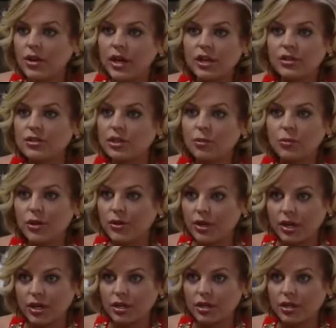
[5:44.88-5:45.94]
know how to use a
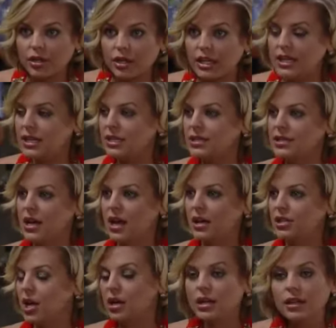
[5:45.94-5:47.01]
computer. He's not
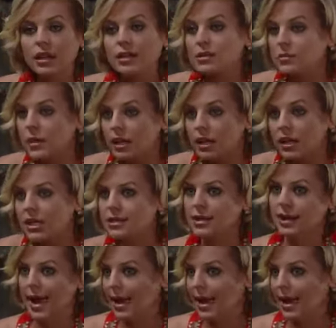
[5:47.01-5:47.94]
talking like Spinelli, he's not